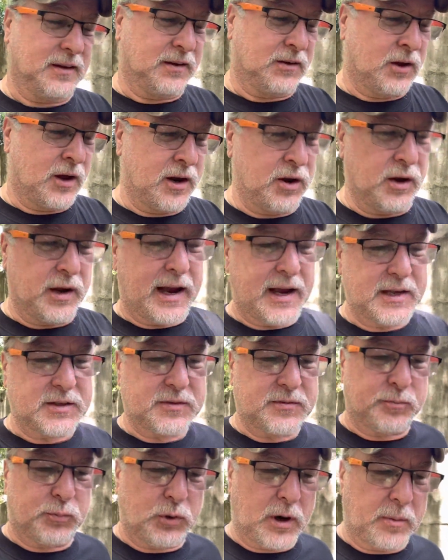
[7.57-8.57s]
A lot of you guys
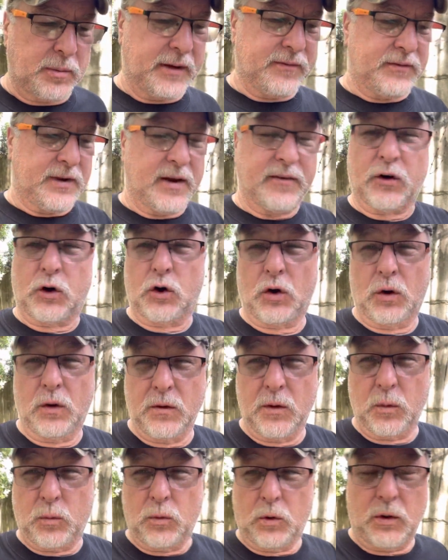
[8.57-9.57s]
probably have never
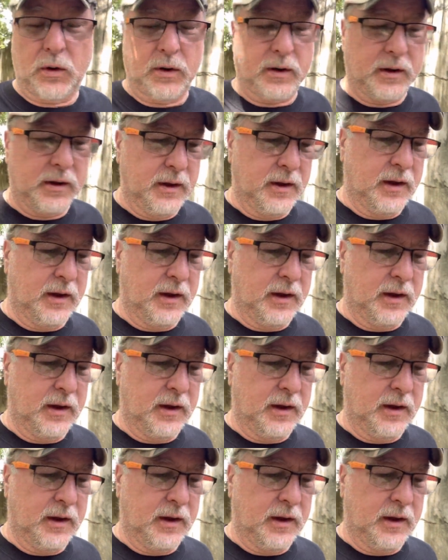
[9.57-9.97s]
heard the word.